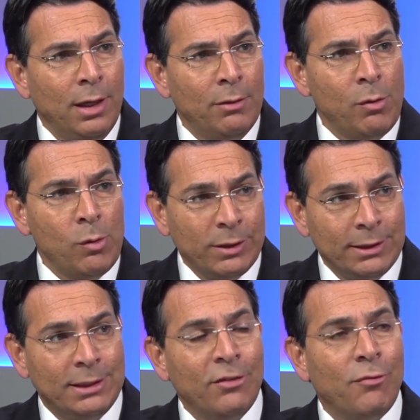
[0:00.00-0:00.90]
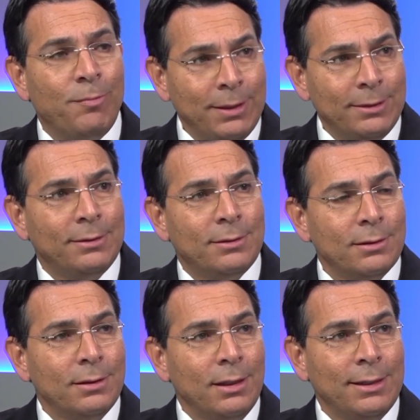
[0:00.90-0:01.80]
and we will receive peace
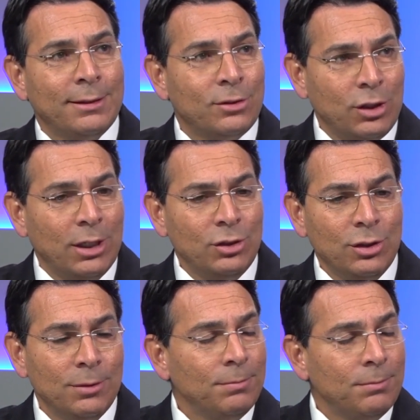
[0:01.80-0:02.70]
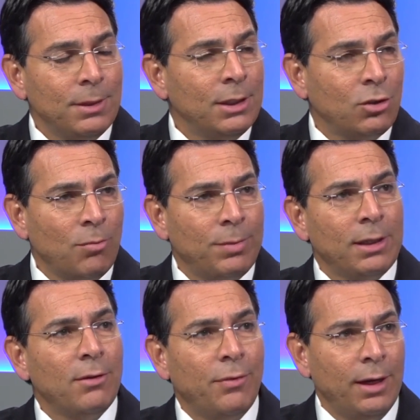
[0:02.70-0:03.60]
in exchange, it
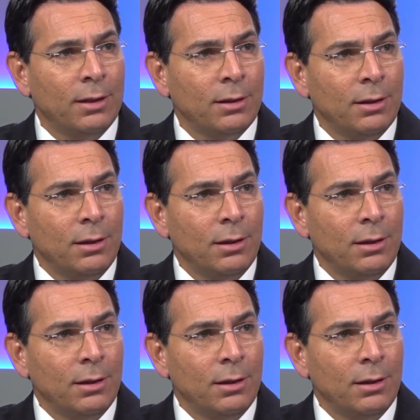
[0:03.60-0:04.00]
completely failed.